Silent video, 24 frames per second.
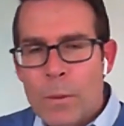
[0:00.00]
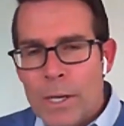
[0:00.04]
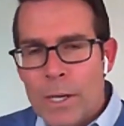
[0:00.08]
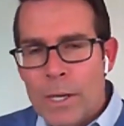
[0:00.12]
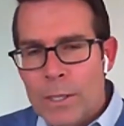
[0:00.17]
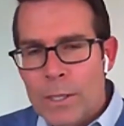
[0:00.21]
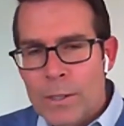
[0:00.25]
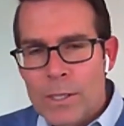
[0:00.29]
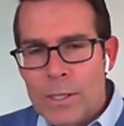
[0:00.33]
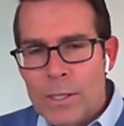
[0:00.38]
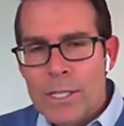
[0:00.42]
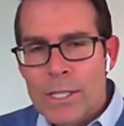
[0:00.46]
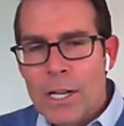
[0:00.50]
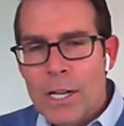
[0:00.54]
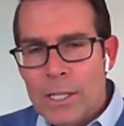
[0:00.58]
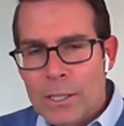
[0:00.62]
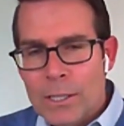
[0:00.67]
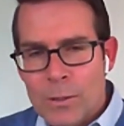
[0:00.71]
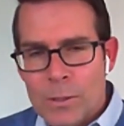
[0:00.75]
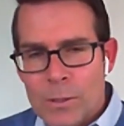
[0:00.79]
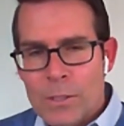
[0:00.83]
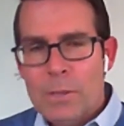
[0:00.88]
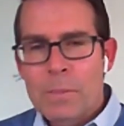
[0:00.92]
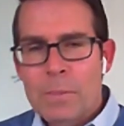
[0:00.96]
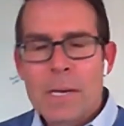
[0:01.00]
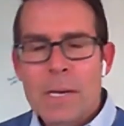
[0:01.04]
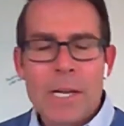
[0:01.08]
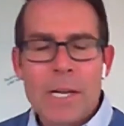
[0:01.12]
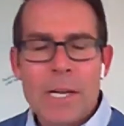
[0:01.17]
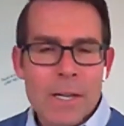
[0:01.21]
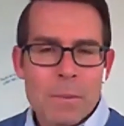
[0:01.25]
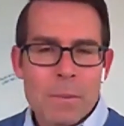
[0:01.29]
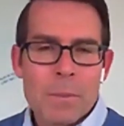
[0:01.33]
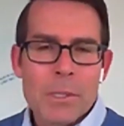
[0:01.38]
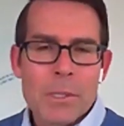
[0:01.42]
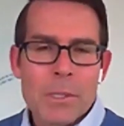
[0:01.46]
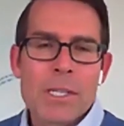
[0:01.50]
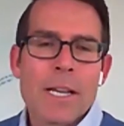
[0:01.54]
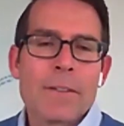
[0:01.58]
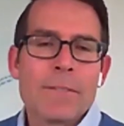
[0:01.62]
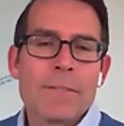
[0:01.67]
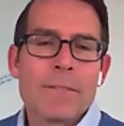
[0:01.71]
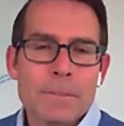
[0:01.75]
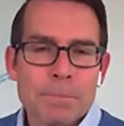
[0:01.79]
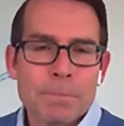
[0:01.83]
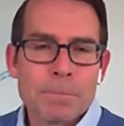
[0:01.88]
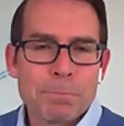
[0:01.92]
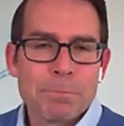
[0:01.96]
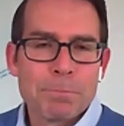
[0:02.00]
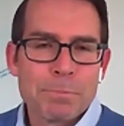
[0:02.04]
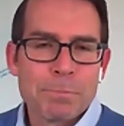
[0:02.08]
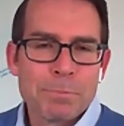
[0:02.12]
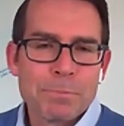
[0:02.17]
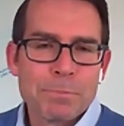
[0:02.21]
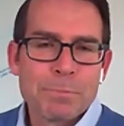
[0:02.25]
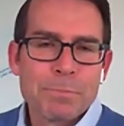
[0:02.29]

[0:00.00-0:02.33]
Why don't you talk to us about number 7?